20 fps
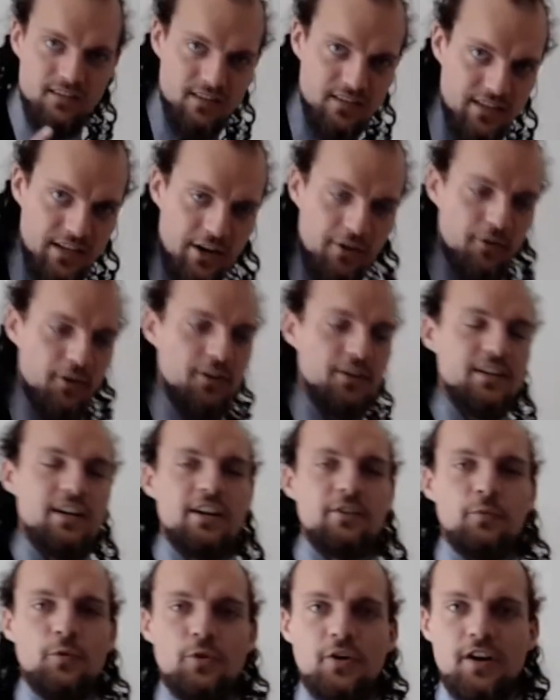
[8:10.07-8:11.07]
neuron
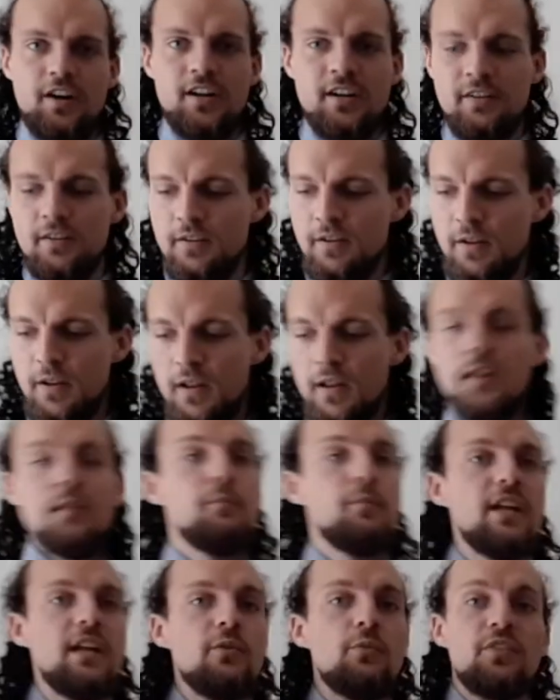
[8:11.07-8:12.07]
network
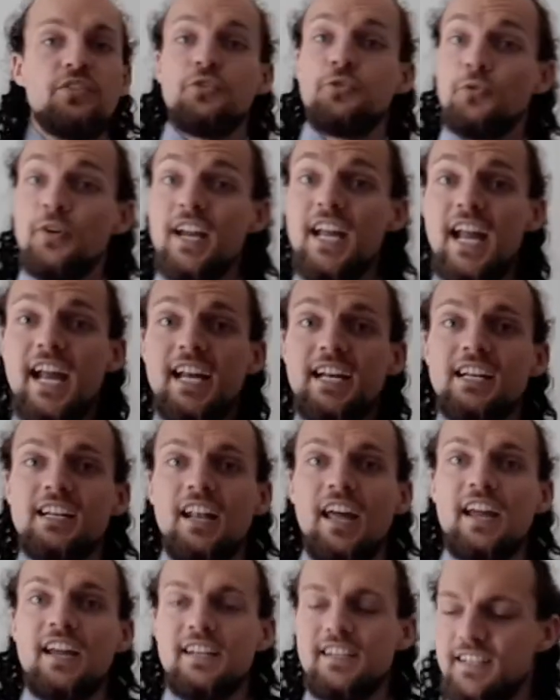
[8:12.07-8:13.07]
being with 3 hidden
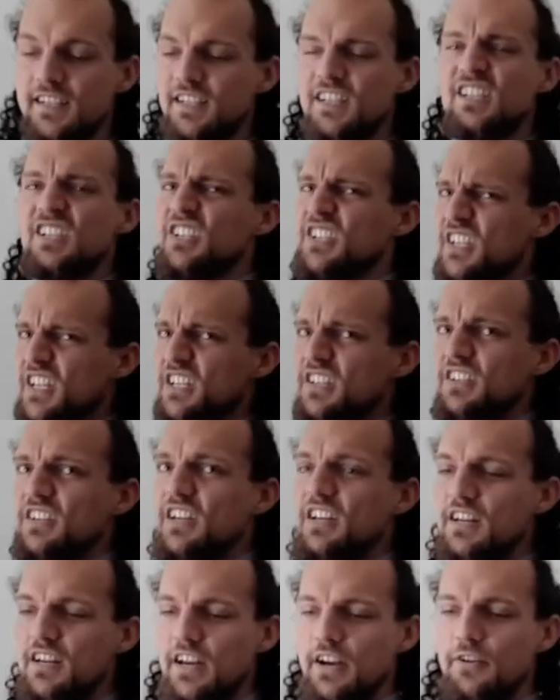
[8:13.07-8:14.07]
layers,
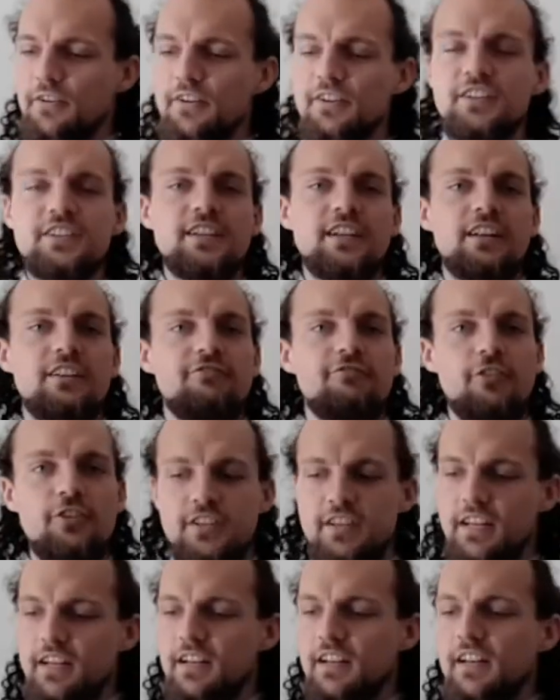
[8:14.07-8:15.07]
16 neurons in the first
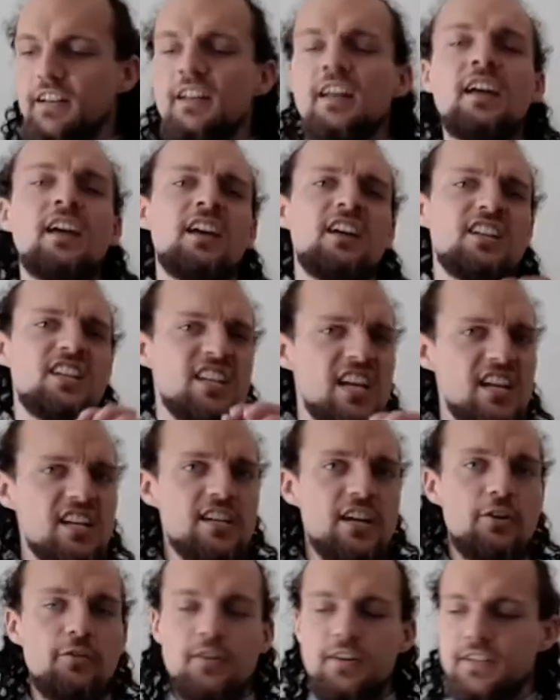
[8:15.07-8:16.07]
hidden, 10
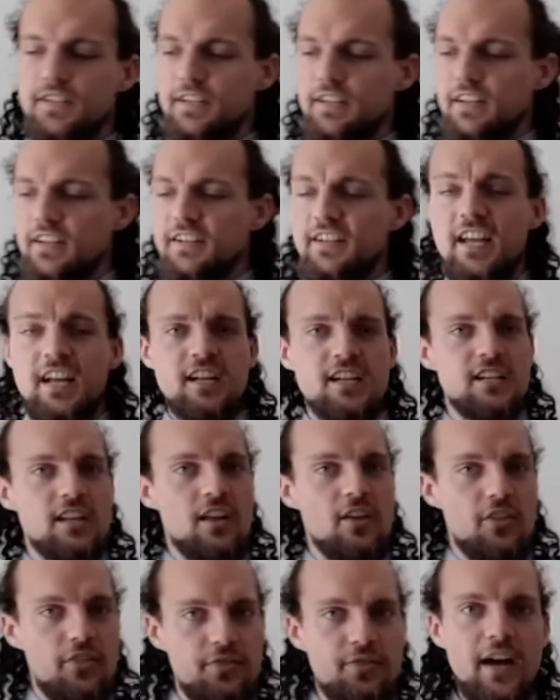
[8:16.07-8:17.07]
neurons in the second,
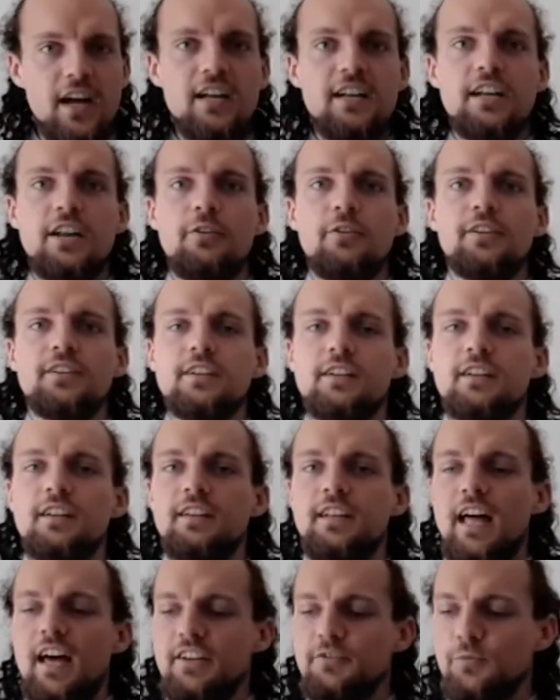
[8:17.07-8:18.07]
9 neurons in the
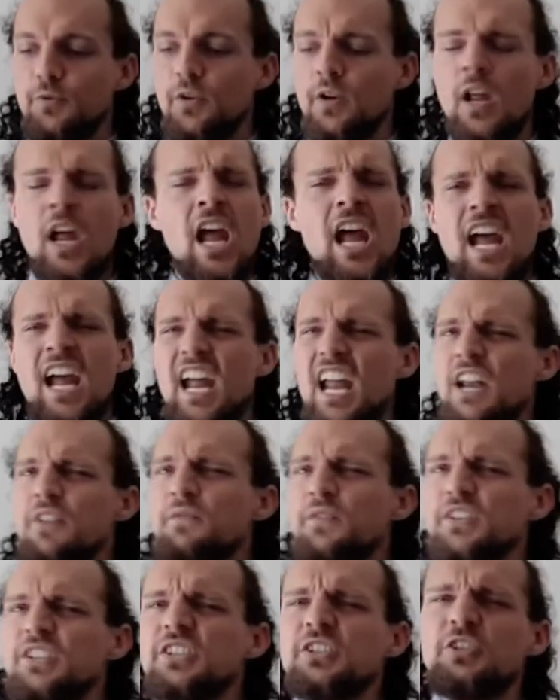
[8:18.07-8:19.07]
last one, and it
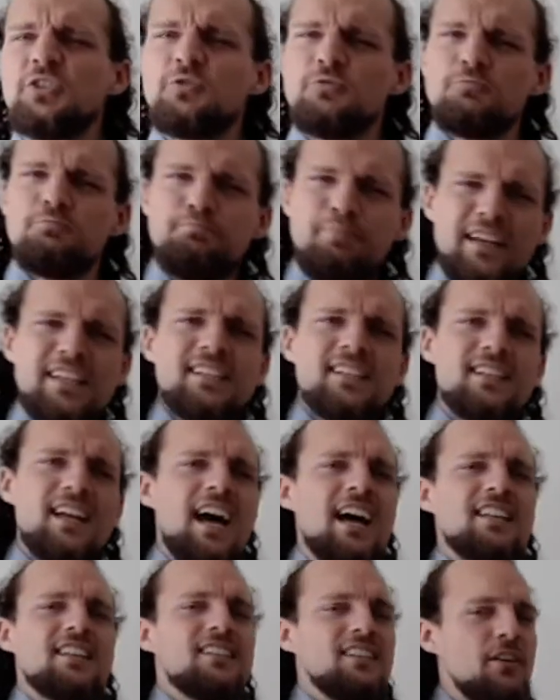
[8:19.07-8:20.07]
was best
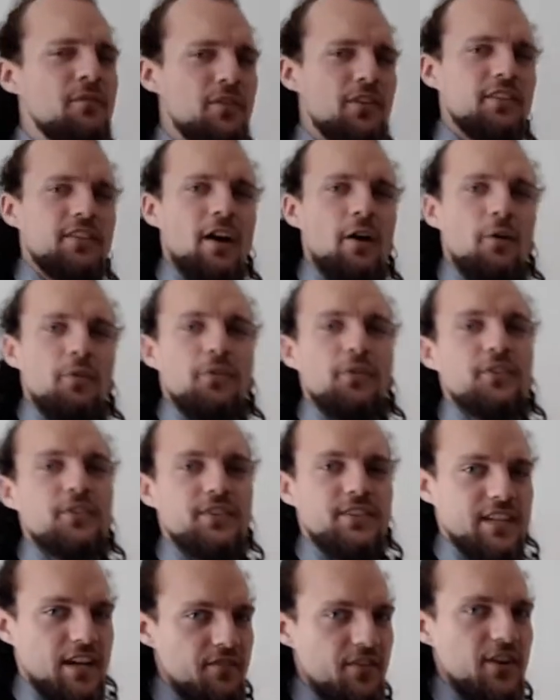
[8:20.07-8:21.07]
at
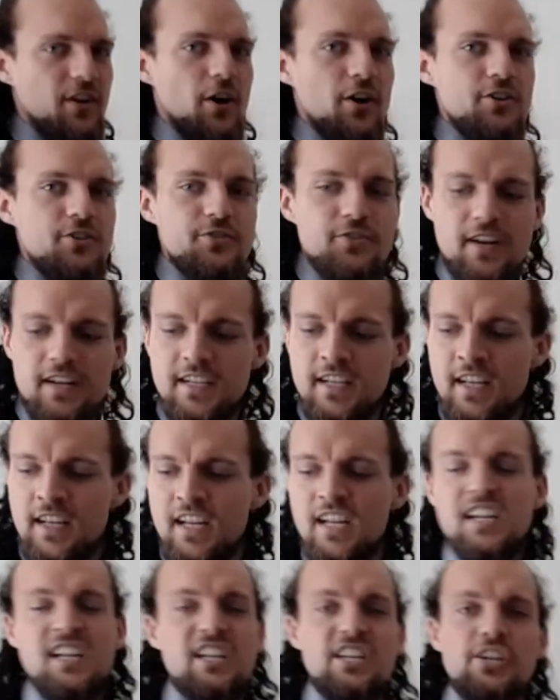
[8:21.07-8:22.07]
7,700
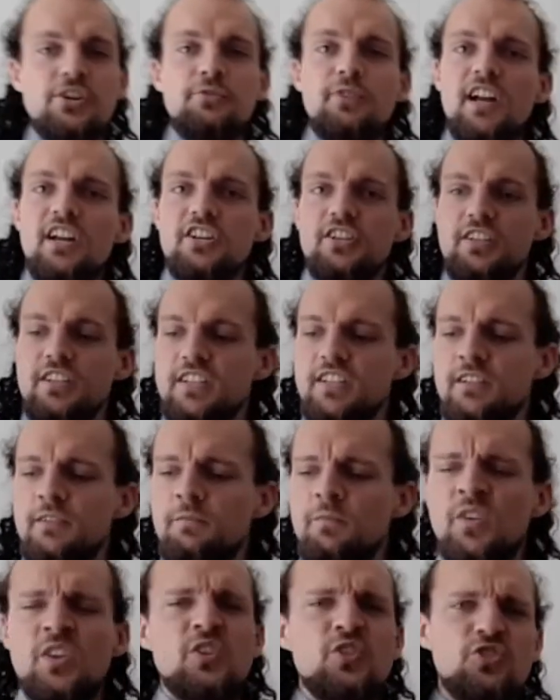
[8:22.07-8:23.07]
iterations.
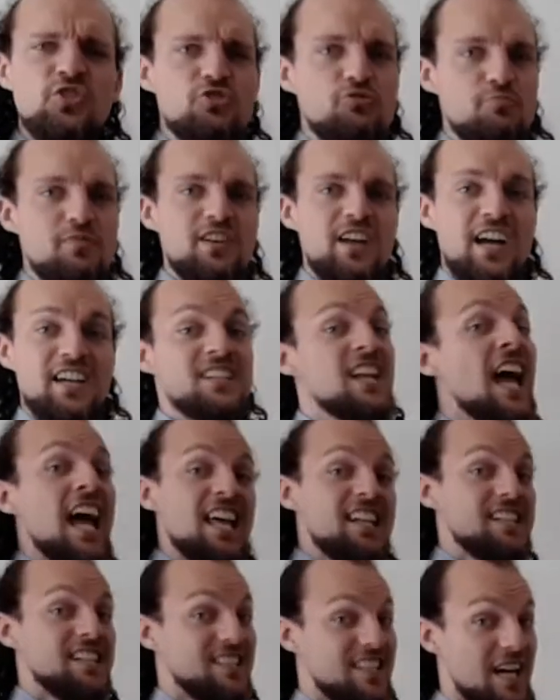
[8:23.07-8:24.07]
Super nice.
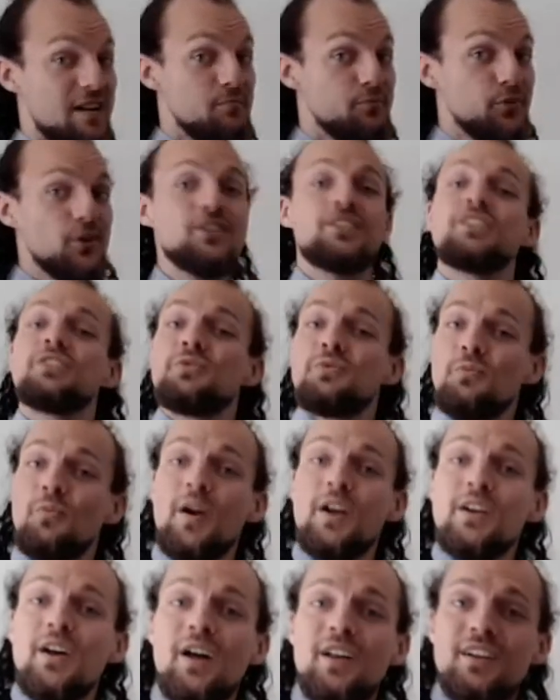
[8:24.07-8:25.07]
The same process
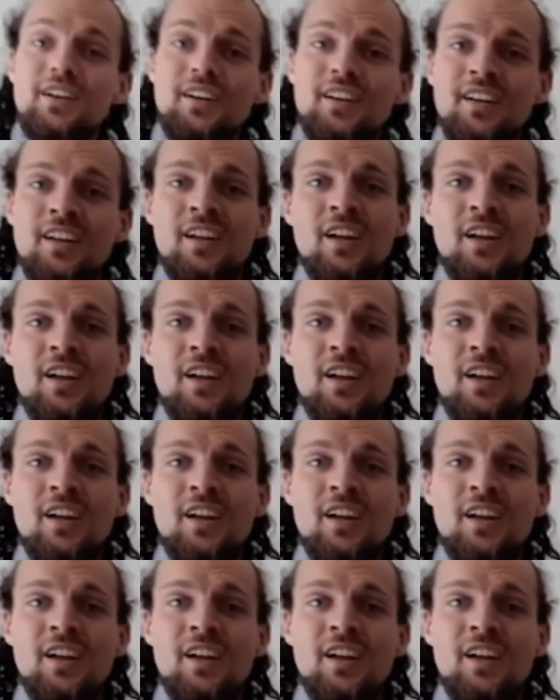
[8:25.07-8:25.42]
went on